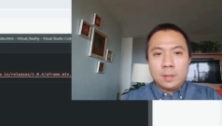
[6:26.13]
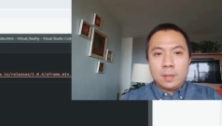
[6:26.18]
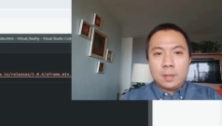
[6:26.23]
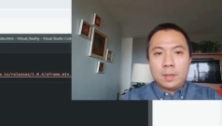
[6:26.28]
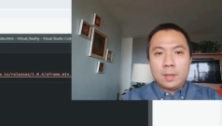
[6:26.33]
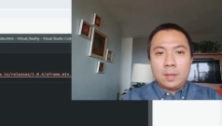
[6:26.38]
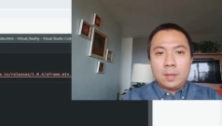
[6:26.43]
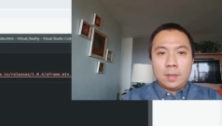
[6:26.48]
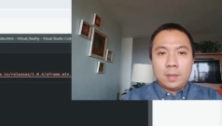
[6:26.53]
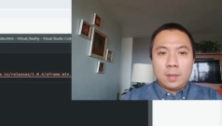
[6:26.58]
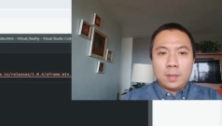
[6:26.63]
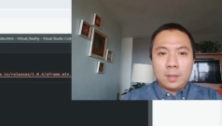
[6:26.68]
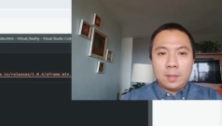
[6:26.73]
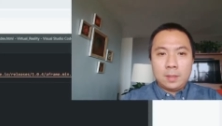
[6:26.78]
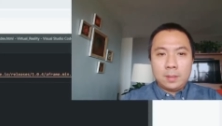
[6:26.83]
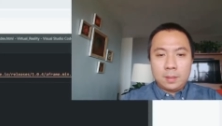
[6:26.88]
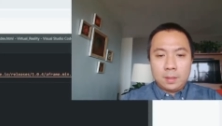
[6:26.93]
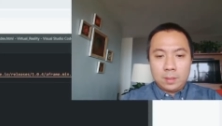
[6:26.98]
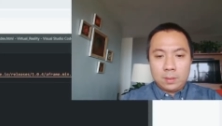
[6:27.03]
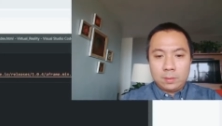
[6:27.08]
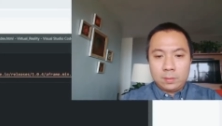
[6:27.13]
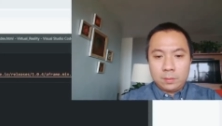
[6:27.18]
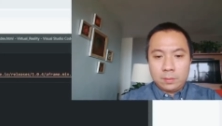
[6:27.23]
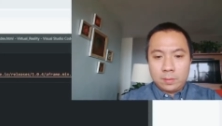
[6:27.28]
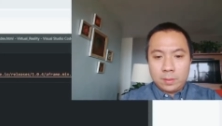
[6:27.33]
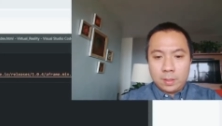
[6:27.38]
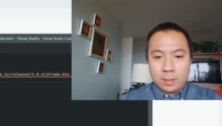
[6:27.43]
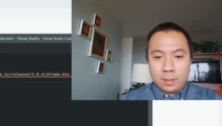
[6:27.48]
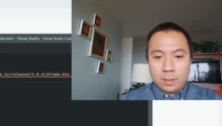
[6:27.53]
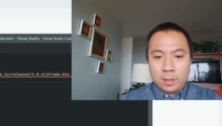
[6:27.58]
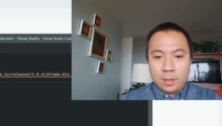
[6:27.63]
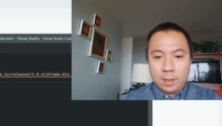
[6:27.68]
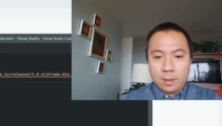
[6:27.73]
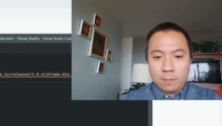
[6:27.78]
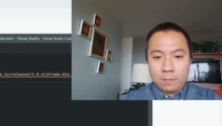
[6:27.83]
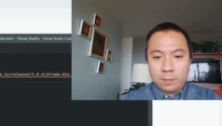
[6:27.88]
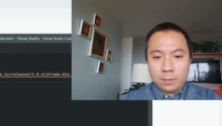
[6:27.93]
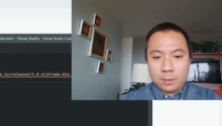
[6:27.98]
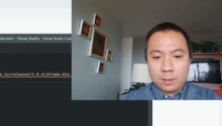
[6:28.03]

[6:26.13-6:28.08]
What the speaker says: and I already have it